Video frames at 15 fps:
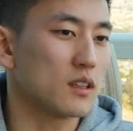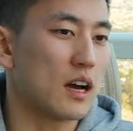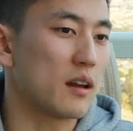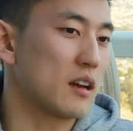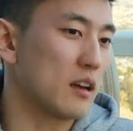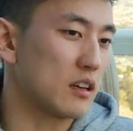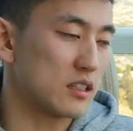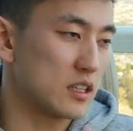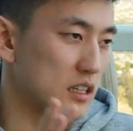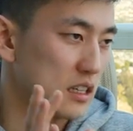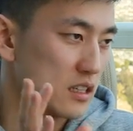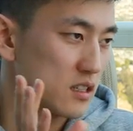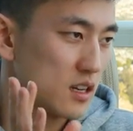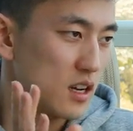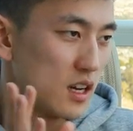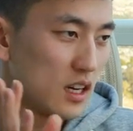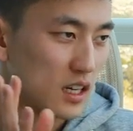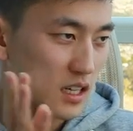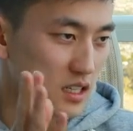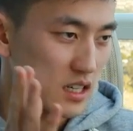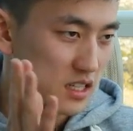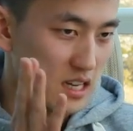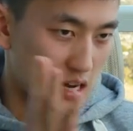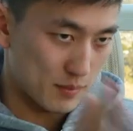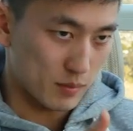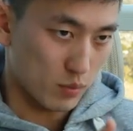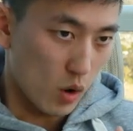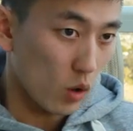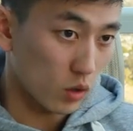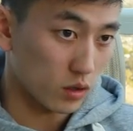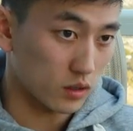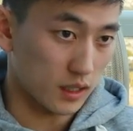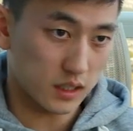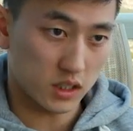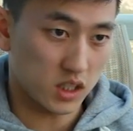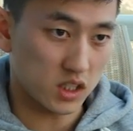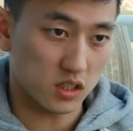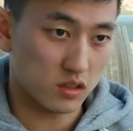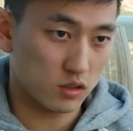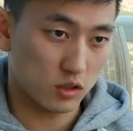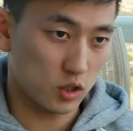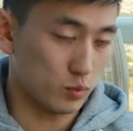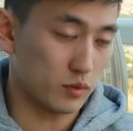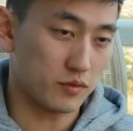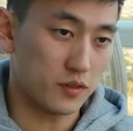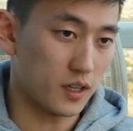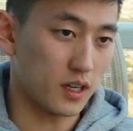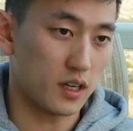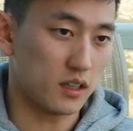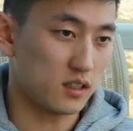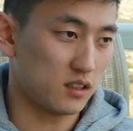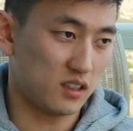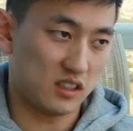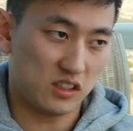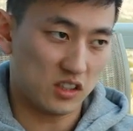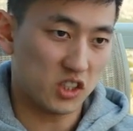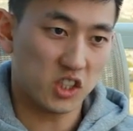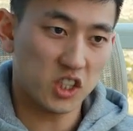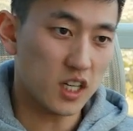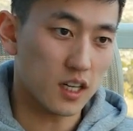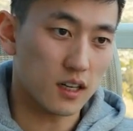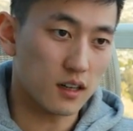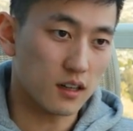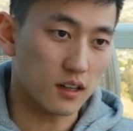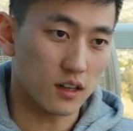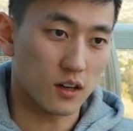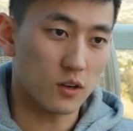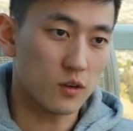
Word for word: I because mean, because it's Amy Poehler. Like she's super funny. She's the shit. You know.